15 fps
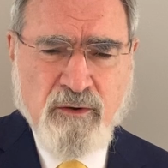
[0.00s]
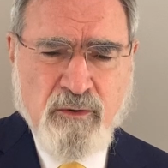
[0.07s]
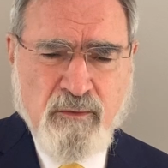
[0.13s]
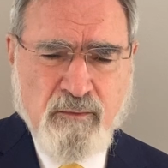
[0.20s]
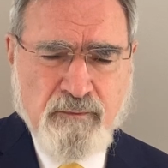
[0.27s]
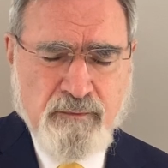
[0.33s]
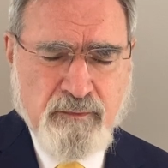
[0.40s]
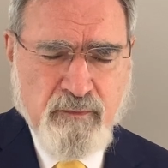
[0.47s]
Hu.
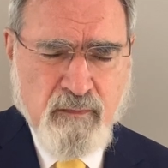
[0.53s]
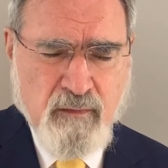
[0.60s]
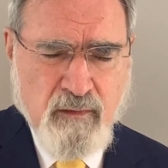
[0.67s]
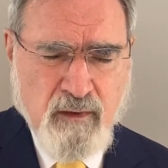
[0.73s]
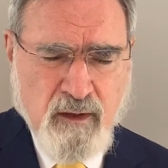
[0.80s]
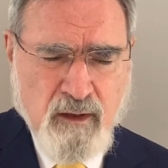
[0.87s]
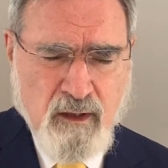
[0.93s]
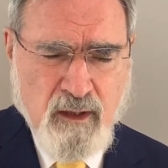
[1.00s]

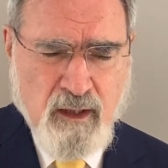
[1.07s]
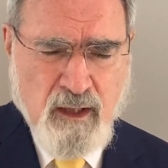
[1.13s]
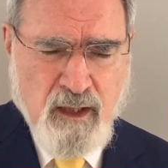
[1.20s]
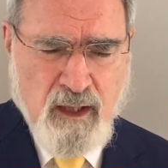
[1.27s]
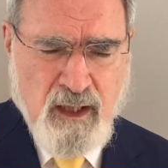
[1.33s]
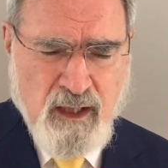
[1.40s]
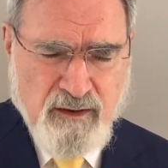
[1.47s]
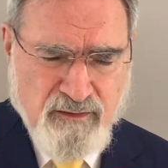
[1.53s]

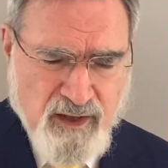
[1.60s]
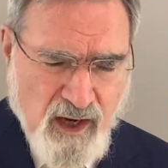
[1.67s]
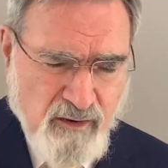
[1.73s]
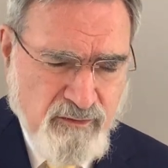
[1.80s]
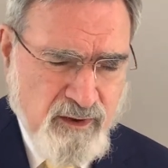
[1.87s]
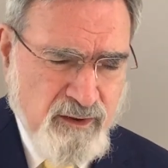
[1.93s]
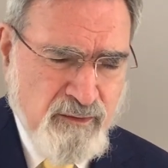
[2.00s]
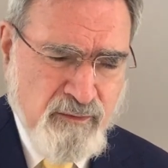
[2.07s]

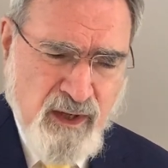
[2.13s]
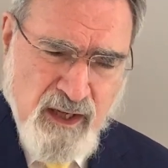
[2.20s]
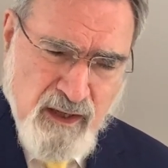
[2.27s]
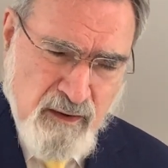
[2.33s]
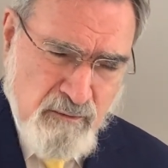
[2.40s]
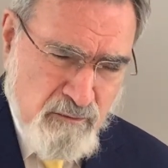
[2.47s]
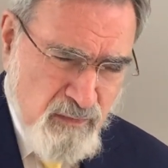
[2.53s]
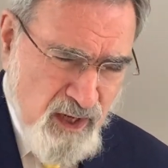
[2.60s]
Daven,
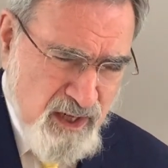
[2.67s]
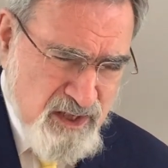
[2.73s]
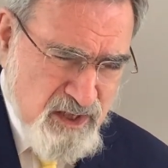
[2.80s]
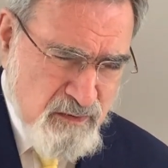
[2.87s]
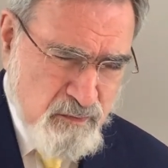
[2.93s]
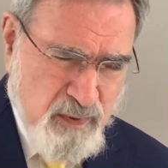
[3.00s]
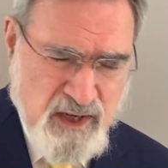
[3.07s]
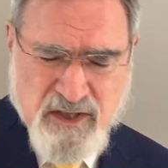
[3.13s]

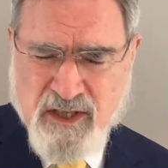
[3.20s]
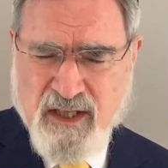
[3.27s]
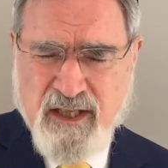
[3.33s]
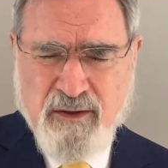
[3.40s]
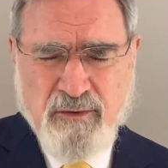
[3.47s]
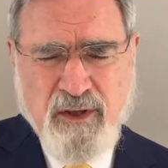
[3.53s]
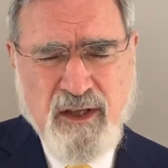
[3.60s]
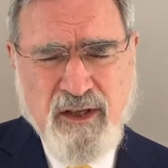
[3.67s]
especially
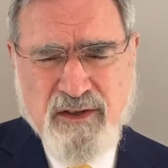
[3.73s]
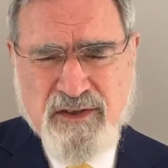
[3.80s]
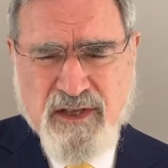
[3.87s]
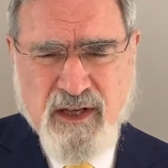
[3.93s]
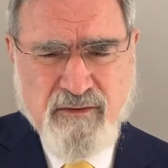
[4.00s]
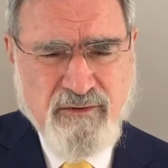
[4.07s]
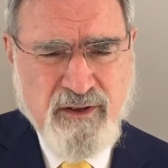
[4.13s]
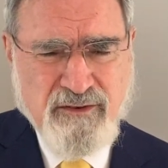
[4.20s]
reading
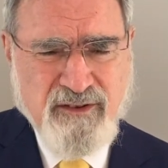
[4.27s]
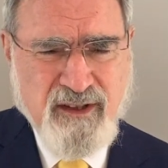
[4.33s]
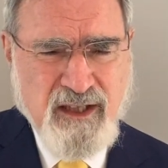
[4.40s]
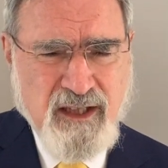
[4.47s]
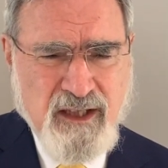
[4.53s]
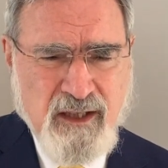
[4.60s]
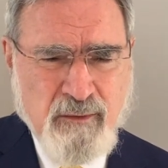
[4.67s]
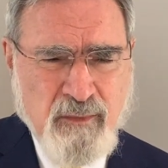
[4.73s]
Sefer
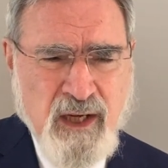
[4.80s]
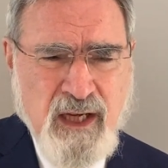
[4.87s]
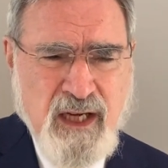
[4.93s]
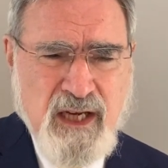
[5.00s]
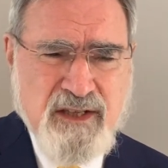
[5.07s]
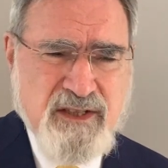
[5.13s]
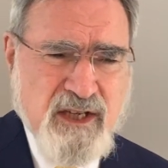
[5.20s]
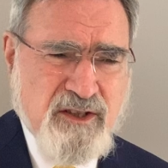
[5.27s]
Tehillim,
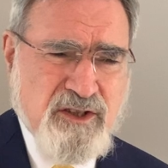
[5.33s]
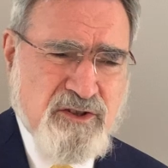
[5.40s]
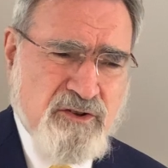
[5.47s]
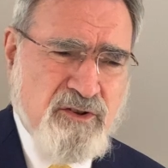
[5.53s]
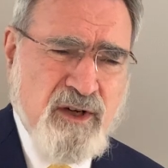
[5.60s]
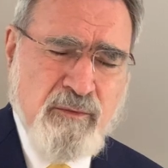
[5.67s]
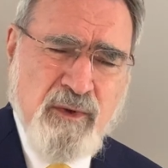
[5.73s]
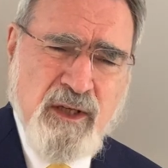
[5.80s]
is
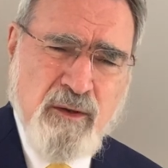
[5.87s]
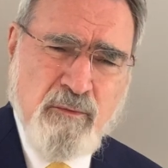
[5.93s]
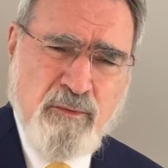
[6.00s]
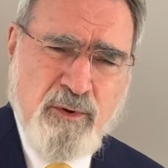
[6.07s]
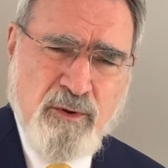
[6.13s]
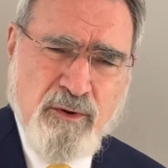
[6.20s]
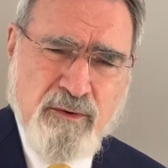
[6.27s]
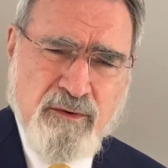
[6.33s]
extremely
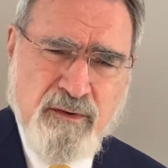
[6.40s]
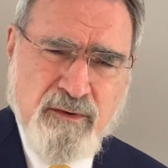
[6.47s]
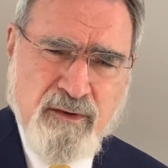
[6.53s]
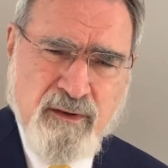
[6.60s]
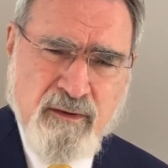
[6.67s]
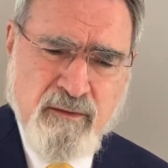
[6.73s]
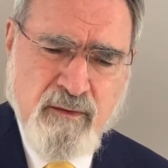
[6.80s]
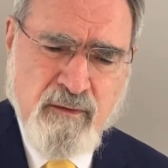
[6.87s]
important
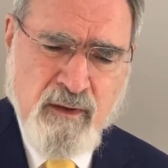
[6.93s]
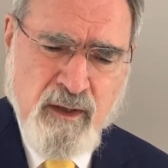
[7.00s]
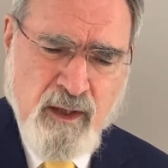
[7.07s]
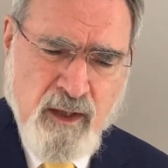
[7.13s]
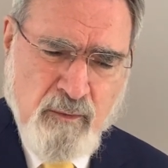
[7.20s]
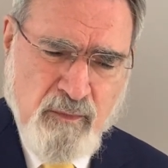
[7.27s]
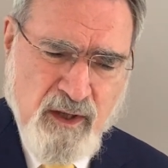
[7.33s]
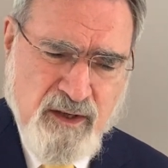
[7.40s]

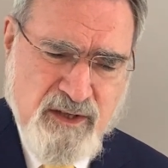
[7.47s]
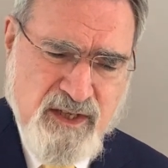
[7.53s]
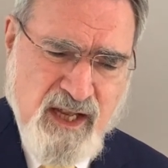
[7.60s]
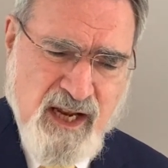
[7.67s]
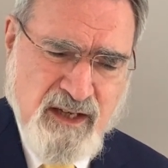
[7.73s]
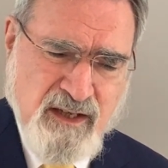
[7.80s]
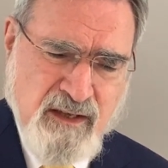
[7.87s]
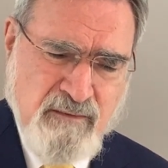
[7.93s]
because
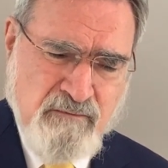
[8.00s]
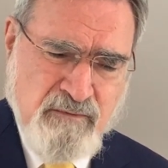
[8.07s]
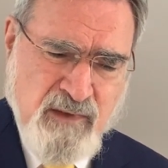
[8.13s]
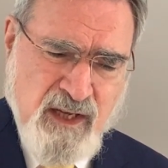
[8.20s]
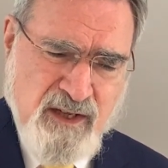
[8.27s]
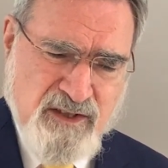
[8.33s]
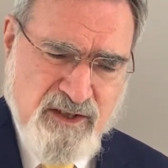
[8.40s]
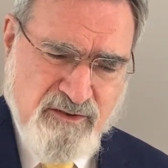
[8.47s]
that
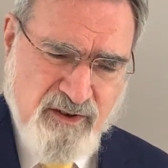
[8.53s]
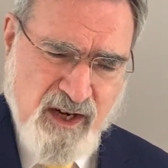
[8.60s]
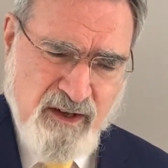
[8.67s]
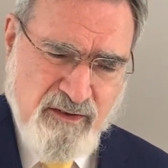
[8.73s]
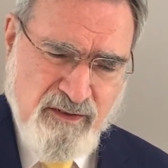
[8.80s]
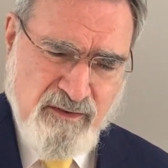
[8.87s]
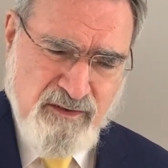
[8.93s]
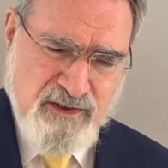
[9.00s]

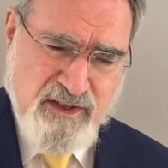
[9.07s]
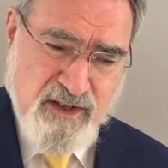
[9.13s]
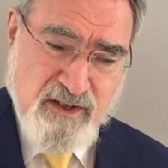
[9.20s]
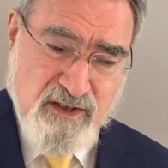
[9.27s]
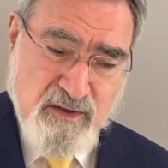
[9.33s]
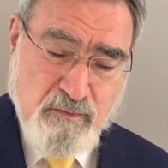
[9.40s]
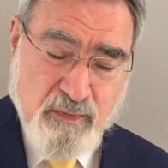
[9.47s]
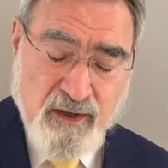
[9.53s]
strengthens the
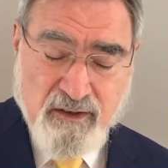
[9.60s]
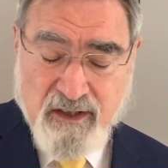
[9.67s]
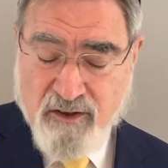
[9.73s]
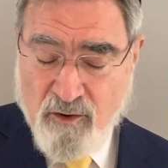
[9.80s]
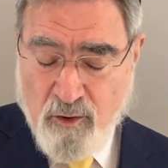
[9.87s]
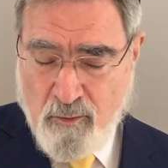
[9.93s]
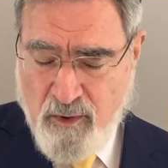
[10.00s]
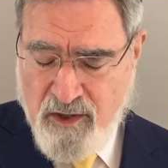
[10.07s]
spirit
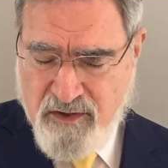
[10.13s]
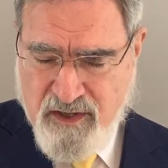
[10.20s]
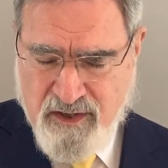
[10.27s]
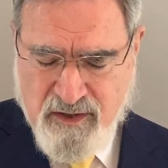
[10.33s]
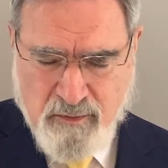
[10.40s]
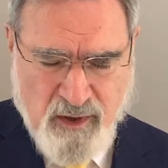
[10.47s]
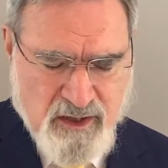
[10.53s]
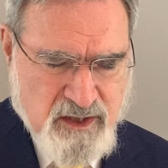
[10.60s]
almost
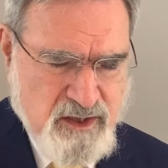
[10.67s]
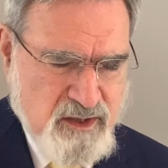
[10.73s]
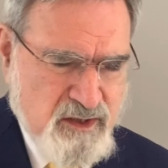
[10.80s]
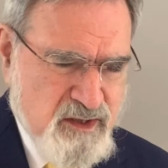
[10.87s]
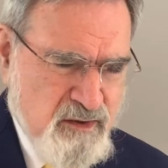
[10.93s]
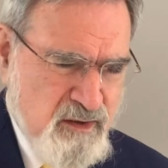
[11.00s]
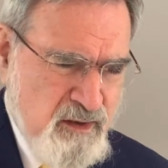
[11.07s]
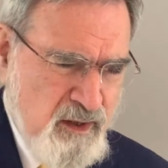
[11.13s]
as much as